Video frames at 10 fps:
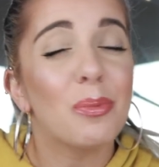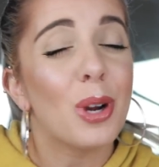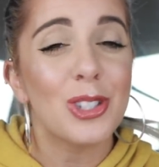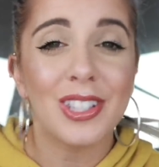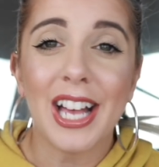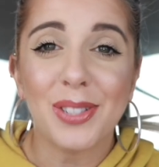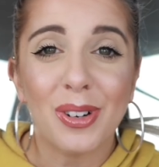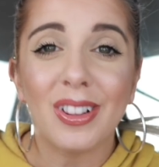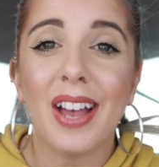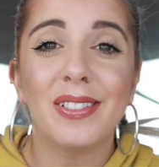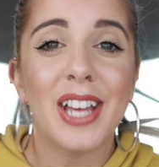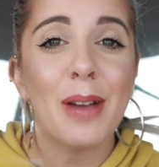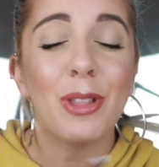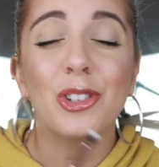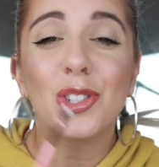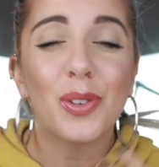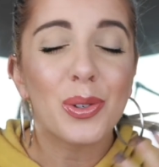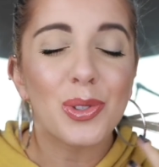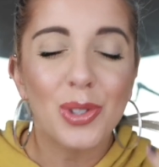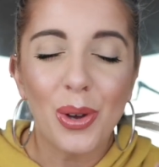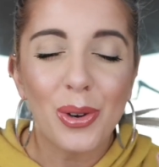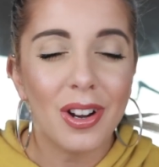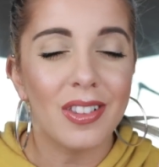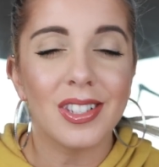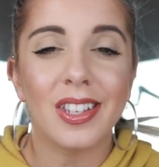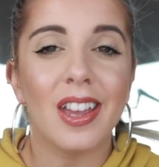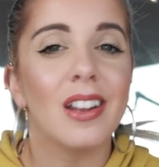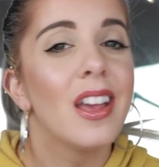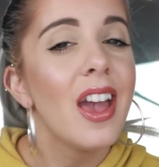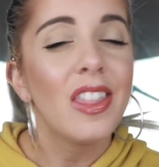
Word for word: The brushes last for a lifetime. They just feel so good in the skin.